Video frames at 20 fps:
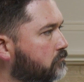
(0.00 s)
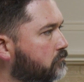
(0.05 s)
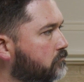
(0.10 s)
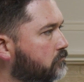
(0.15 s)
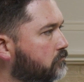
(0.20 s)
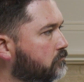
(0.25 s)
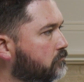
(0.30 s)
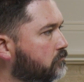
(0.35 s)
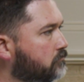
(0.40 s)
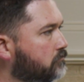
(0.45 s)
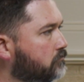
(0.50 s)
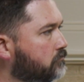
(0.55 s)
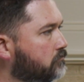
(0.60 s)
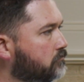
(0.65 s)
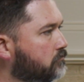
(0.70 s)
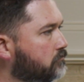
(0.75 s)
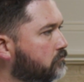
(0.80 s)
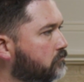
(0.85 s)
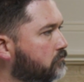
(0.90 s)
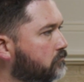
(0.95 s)

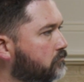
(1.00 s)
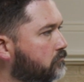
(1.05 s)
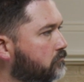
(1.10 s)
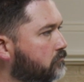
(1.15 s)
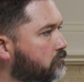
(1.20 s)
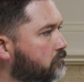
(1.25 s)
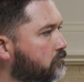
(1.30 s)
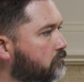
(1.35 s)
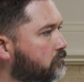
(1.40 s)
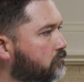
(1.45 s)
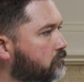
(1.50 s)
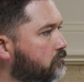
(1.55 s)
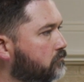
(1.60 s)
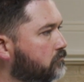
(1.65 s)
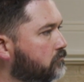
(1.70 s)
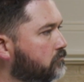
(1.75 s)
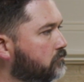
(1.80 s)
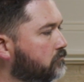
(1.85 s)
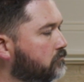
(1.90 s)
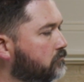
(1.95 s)

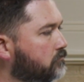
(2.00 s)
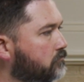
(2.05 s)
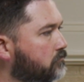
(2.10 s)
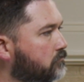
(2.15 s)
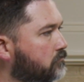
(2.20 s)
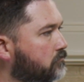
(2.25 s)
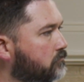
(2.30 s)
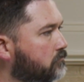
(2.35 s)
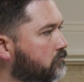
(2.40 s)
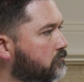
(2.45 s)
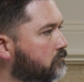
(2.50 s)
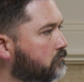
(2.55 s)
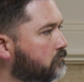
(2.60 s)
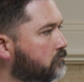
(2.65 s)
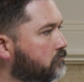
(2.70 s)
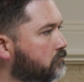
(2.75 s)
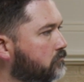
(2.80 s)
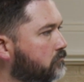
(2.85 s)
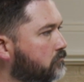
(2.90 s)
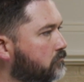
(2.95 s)

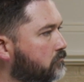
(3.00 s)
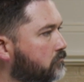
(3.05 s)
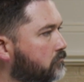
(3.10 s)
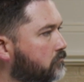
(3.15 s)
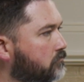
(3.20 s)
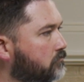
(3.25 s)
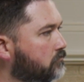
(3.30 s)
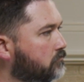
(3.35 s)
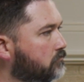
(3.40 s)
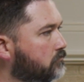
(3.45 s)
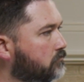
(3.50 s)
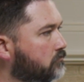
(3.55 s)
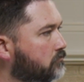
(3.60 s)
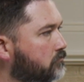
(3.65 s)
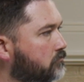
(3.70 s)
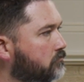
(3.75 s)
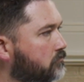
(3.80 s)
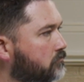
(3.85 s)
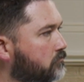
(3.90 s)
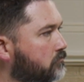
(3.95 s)

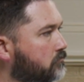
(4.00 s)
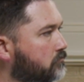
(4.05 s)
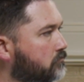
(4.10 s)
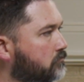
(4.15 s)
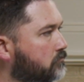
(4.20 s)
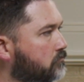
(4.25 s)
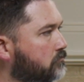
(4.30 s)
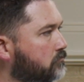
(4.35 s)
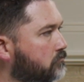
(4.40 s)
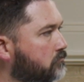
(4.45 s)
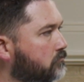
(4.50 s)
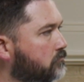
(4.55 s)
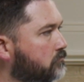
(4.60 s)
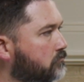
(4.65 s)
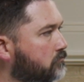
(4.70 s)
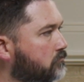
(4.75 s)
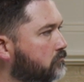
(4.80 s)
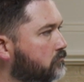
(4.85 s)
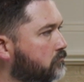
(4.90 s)
(not speaking)